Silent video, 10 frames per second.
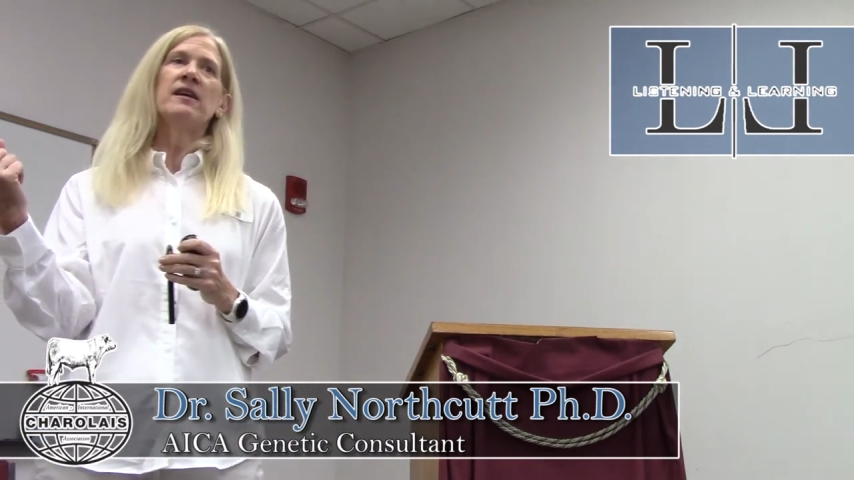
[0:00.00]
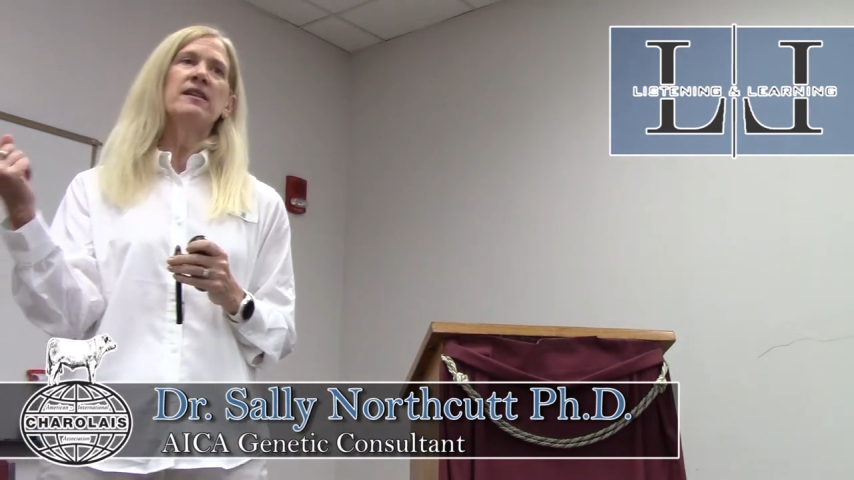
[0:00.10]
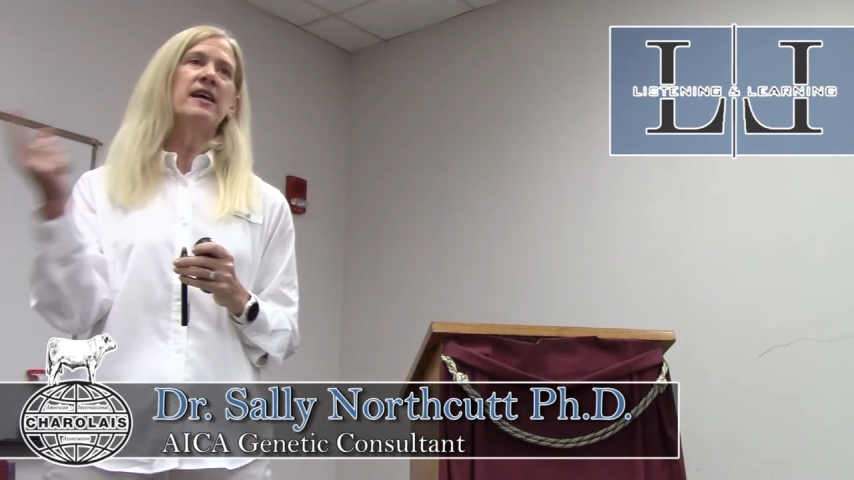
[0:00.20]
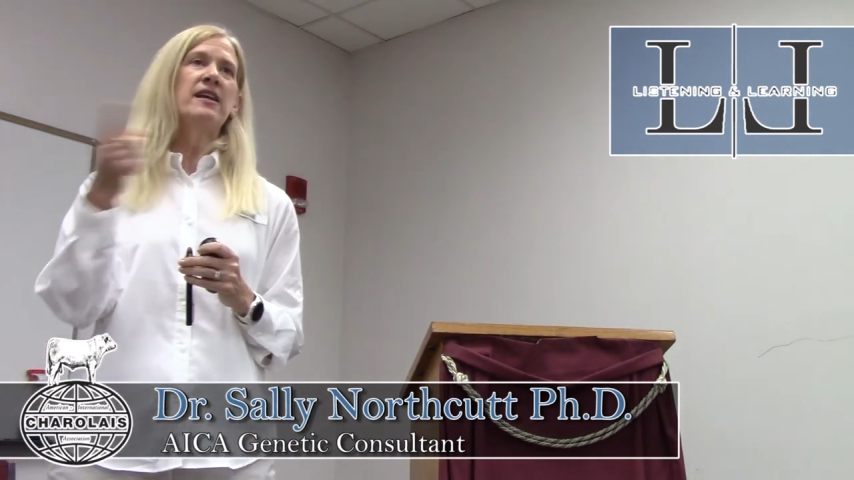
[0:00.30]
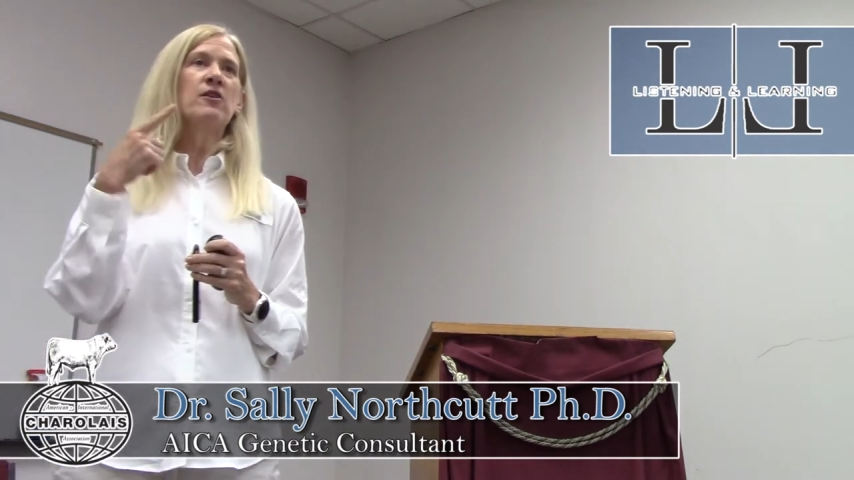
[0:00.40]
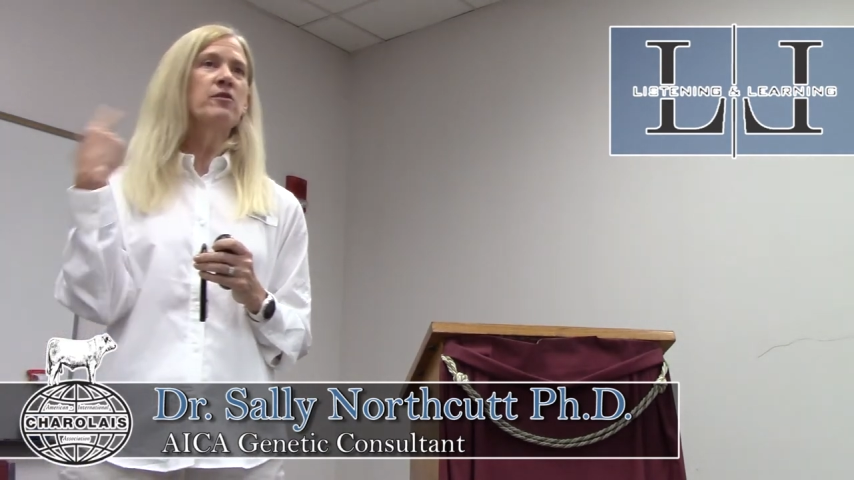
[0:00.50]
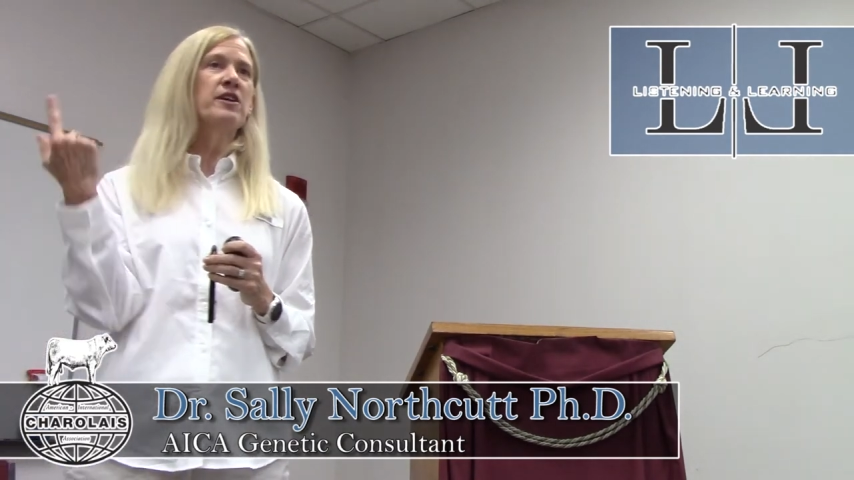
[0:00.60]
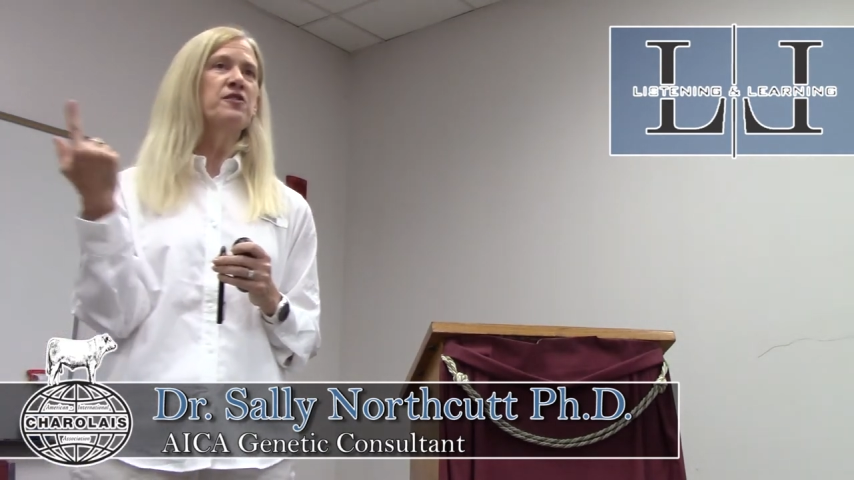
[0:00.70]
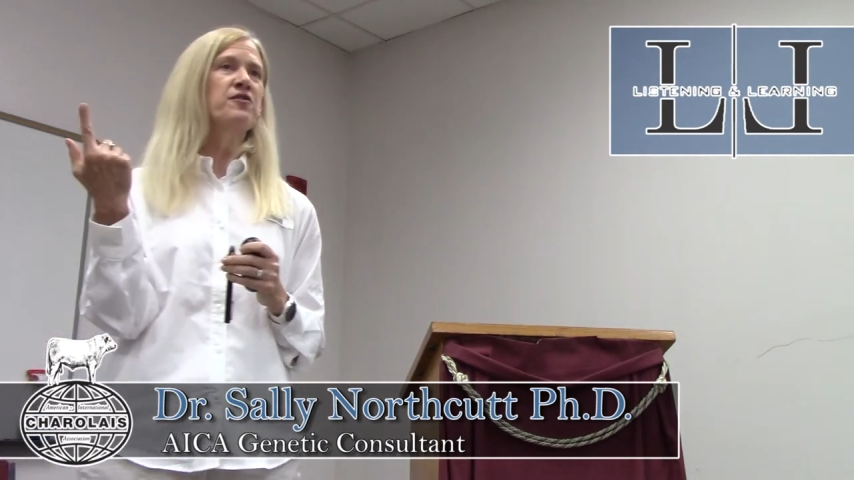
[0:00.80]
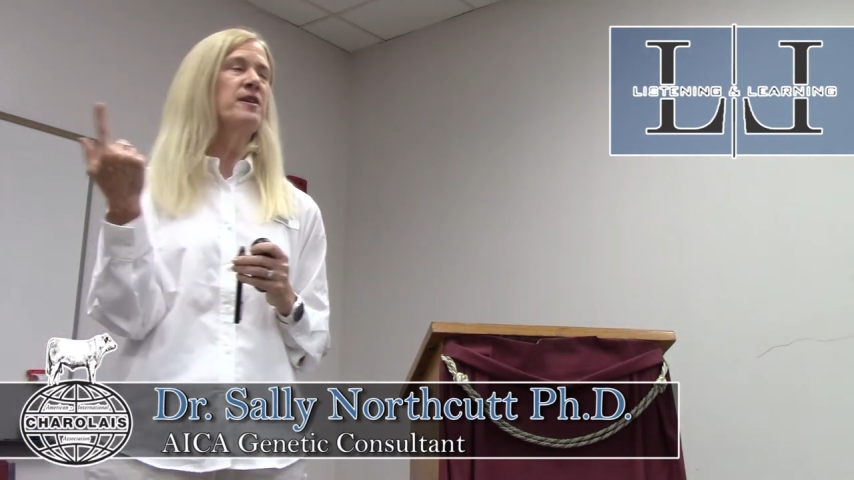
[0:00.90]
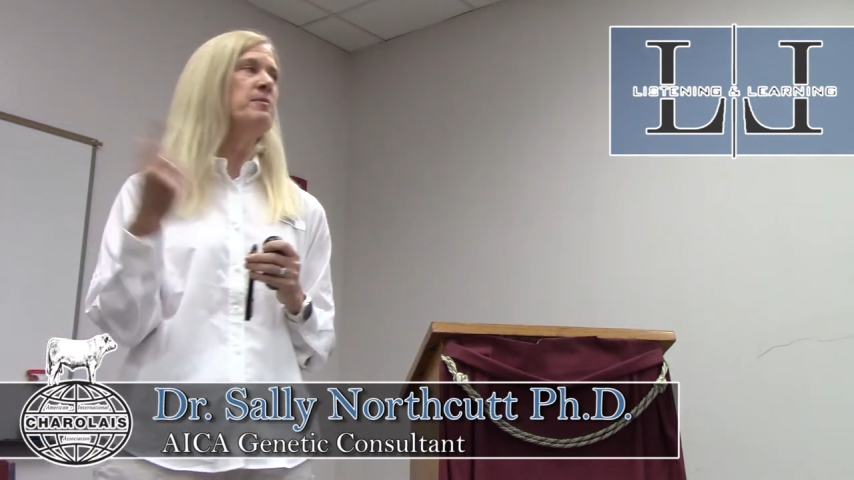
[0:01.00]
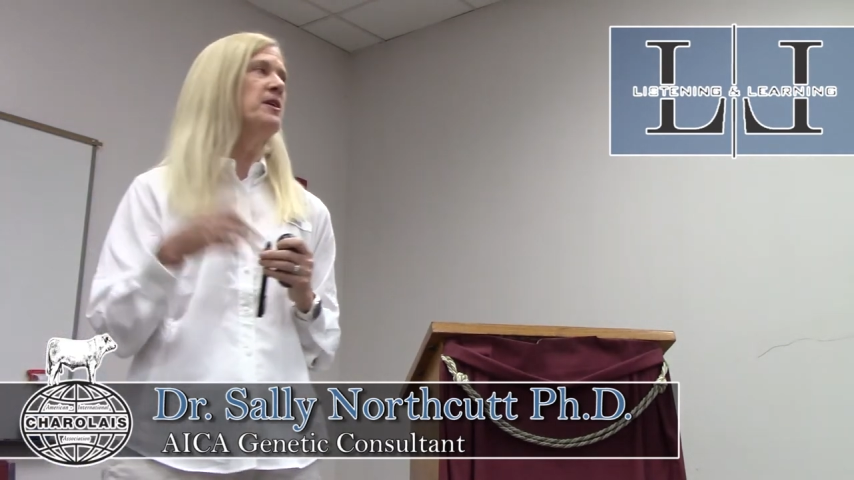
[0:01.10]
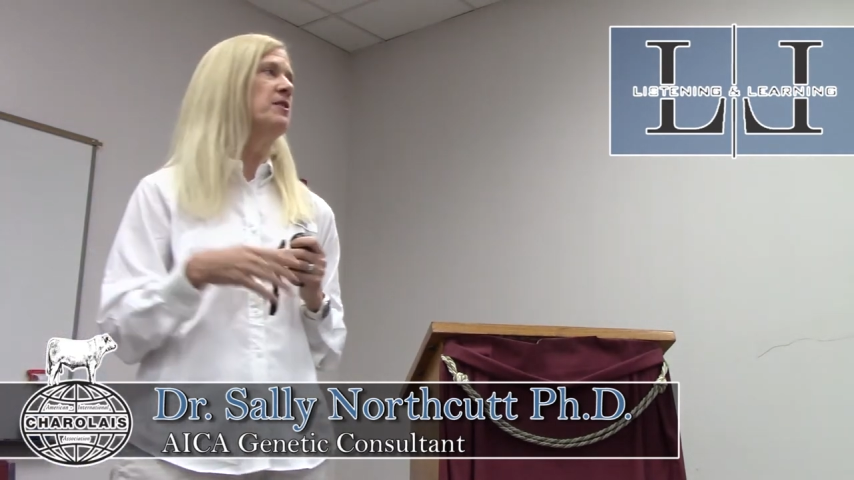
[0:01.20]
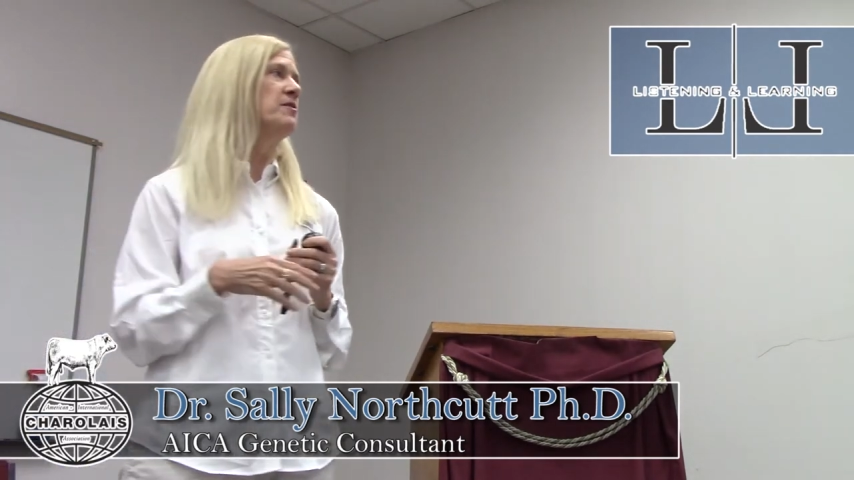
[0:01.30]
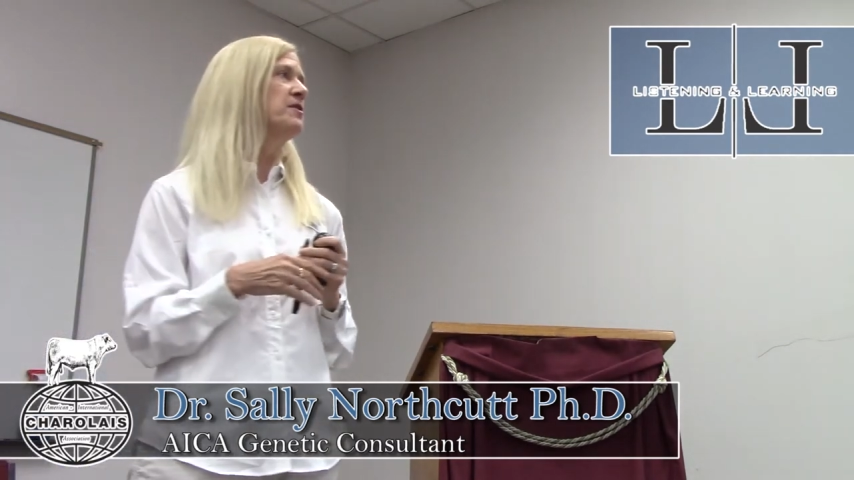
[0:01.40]
they don't
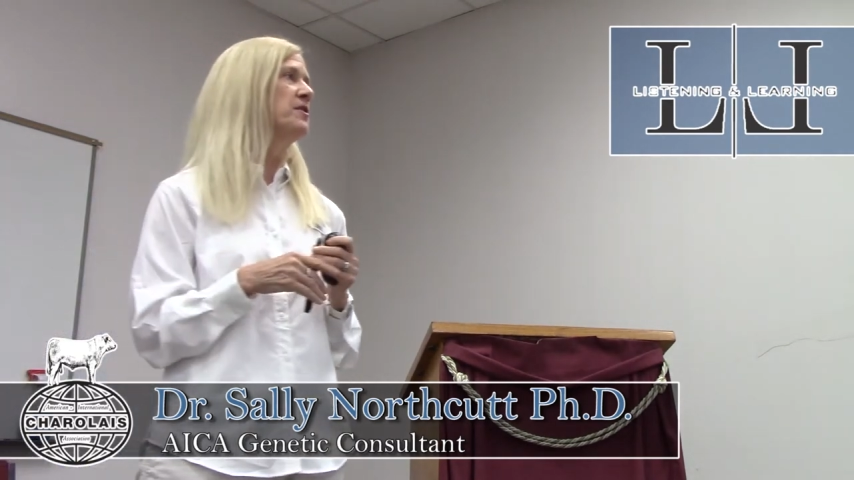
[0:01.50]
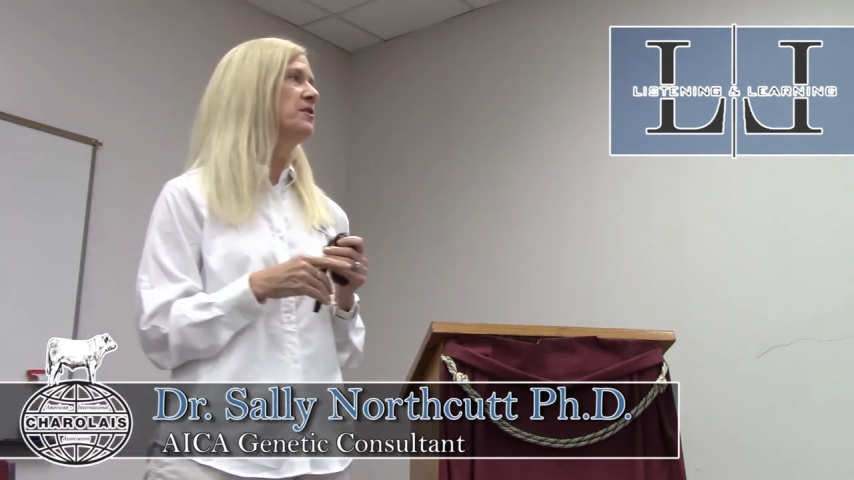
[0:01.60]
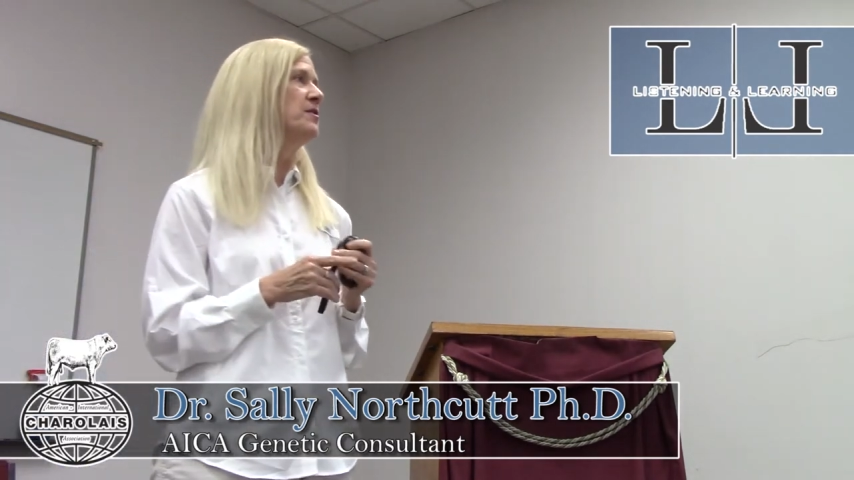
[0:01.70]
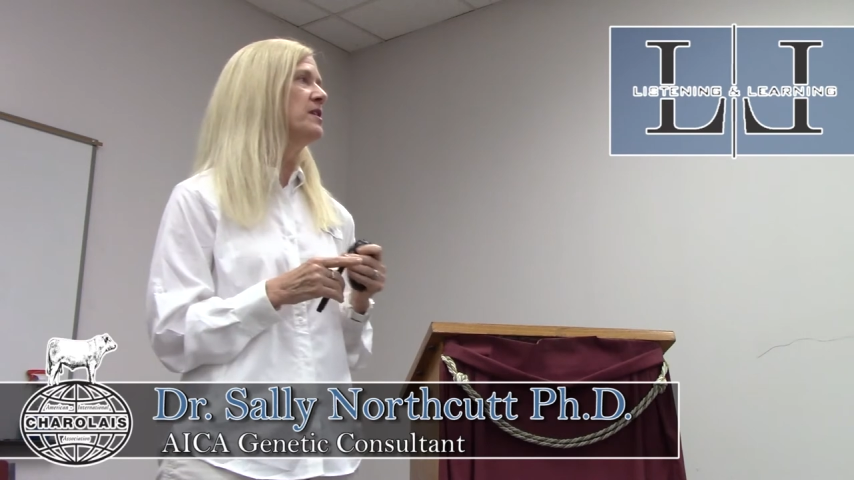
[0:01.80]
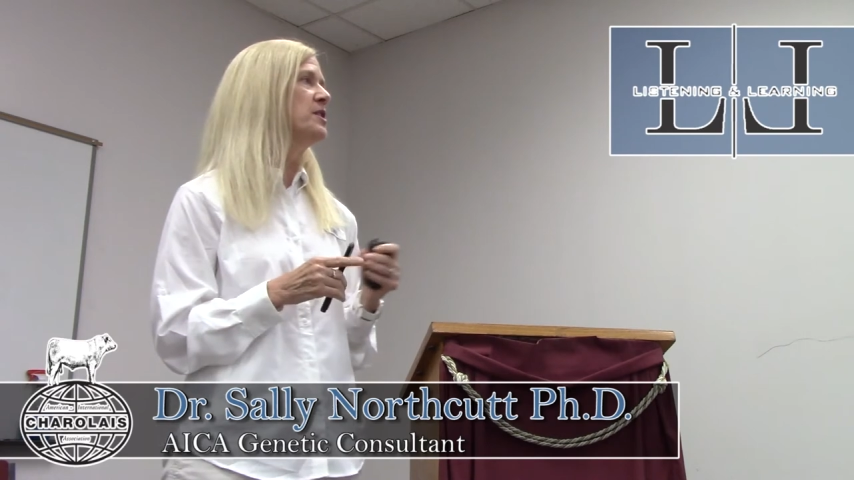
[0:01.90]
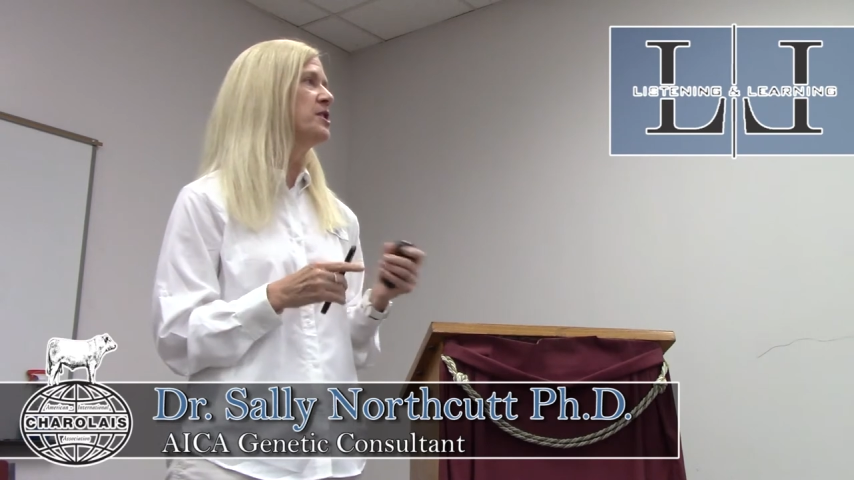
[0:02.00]
contribute to the